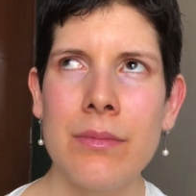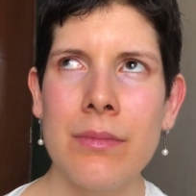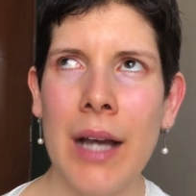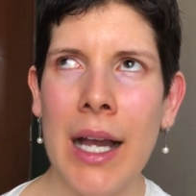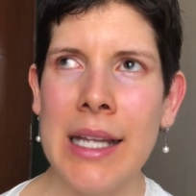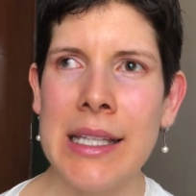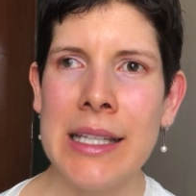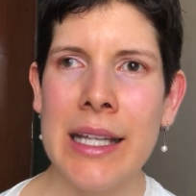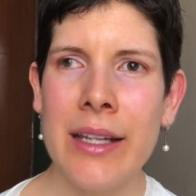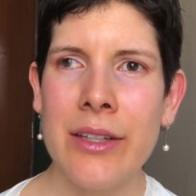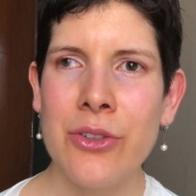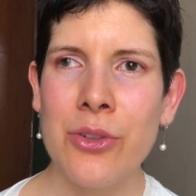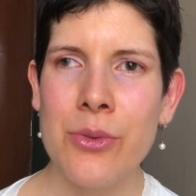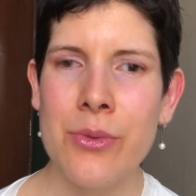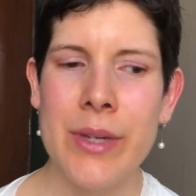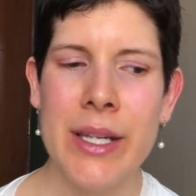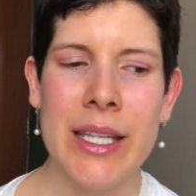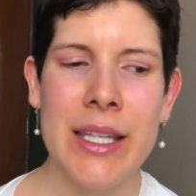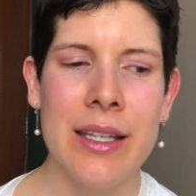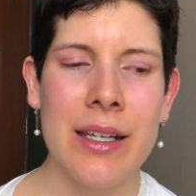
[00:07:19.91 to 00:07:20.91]
I like to
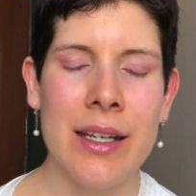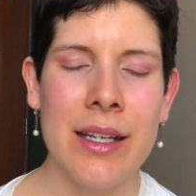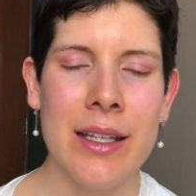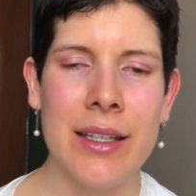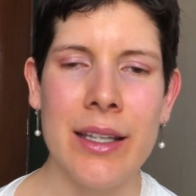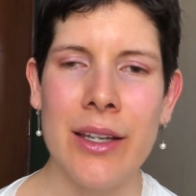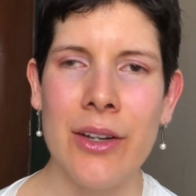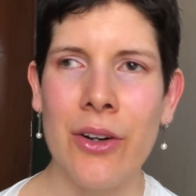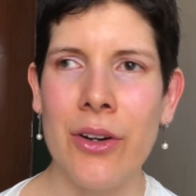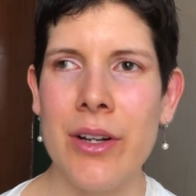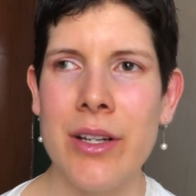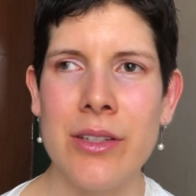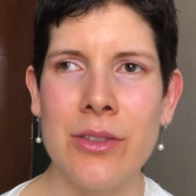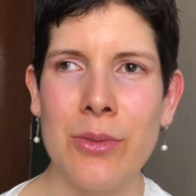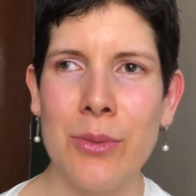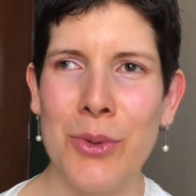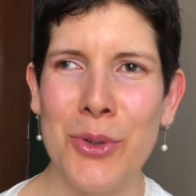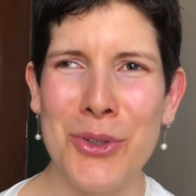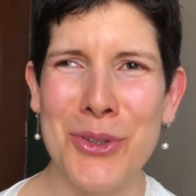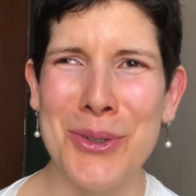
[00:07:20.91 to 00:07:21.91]
read and I got into
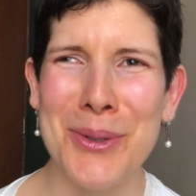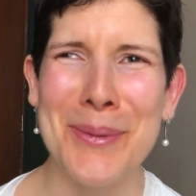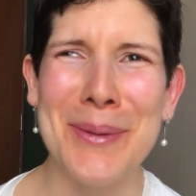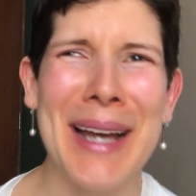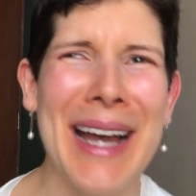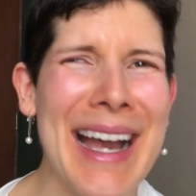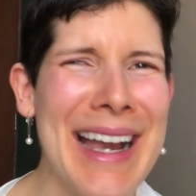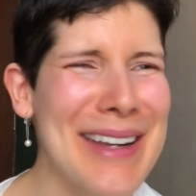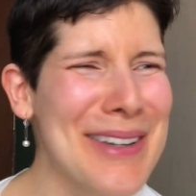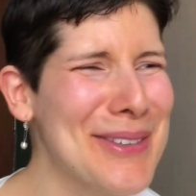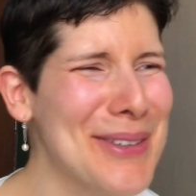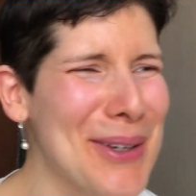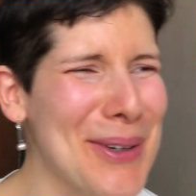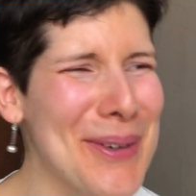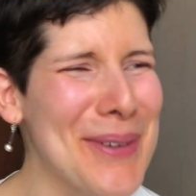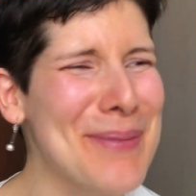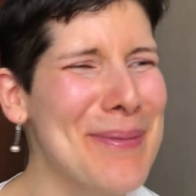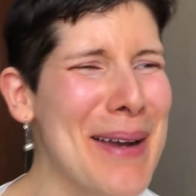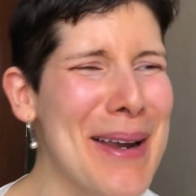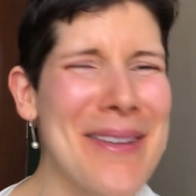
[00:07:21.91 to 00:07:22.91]
booktube. I don't know,
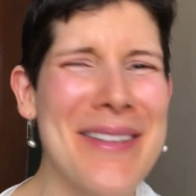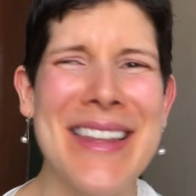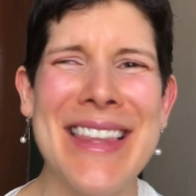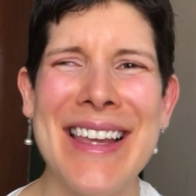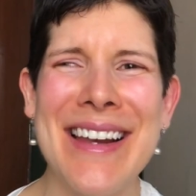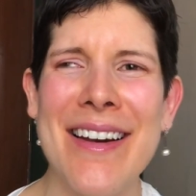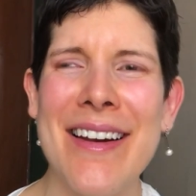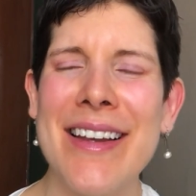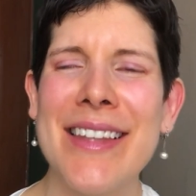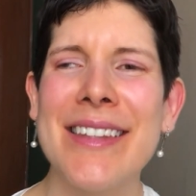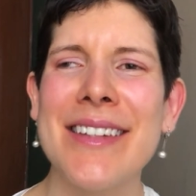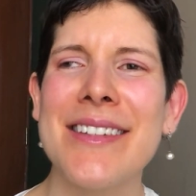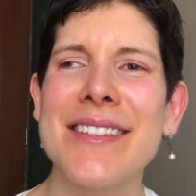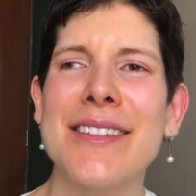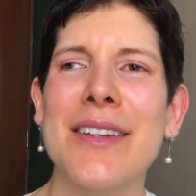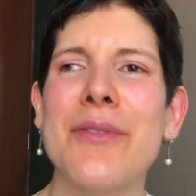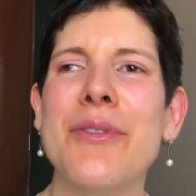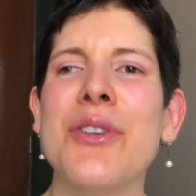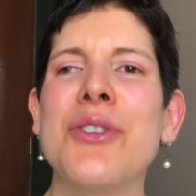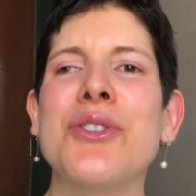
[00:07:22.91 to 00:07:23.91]
maybe there is
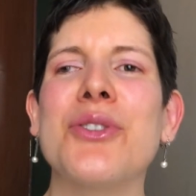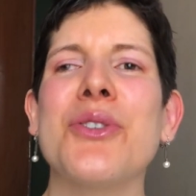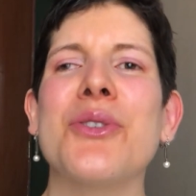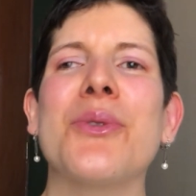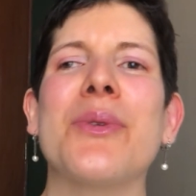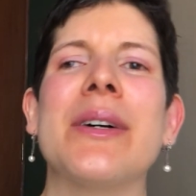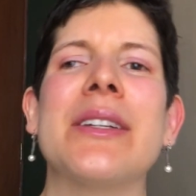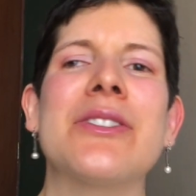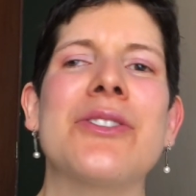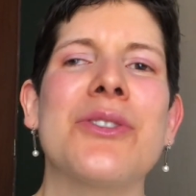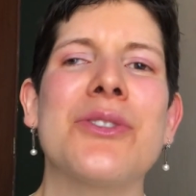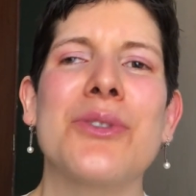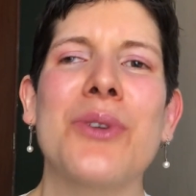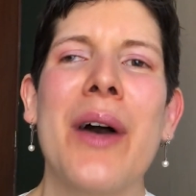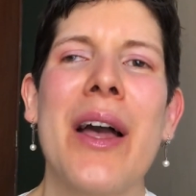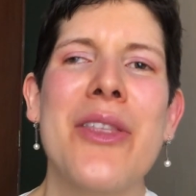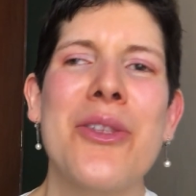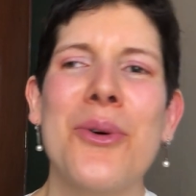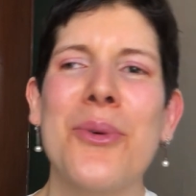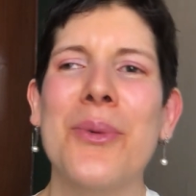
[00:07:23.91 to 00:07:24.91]
a future question, so
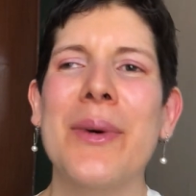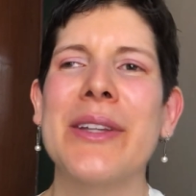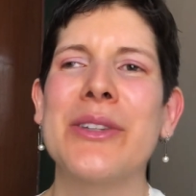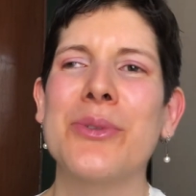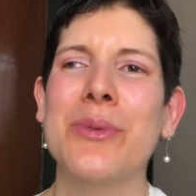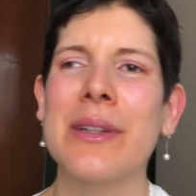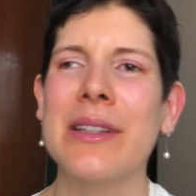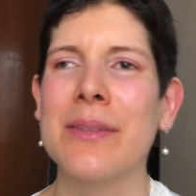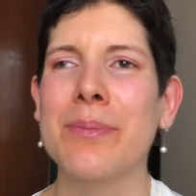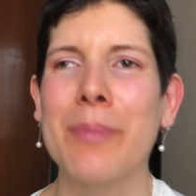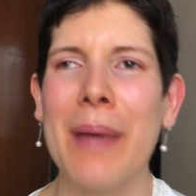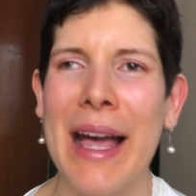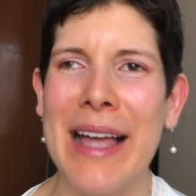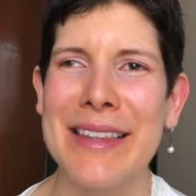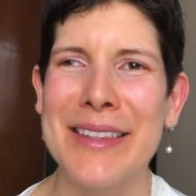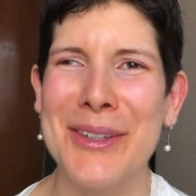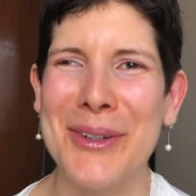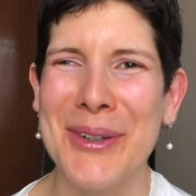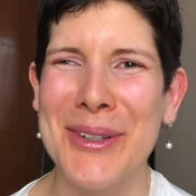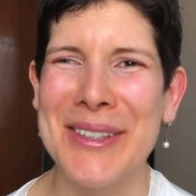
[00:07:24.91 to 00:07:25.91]
I don't want to
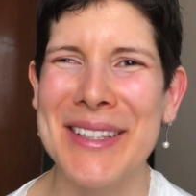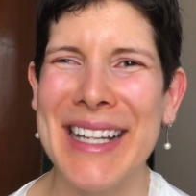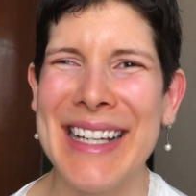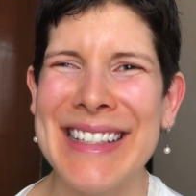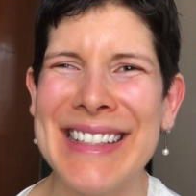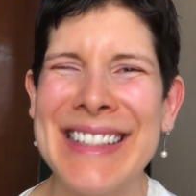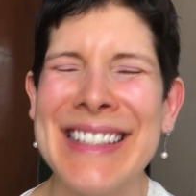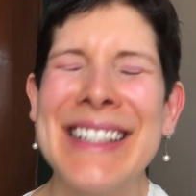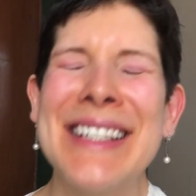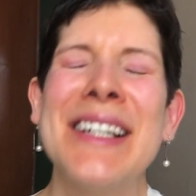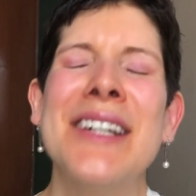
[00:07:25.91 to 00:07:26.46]
expand on that.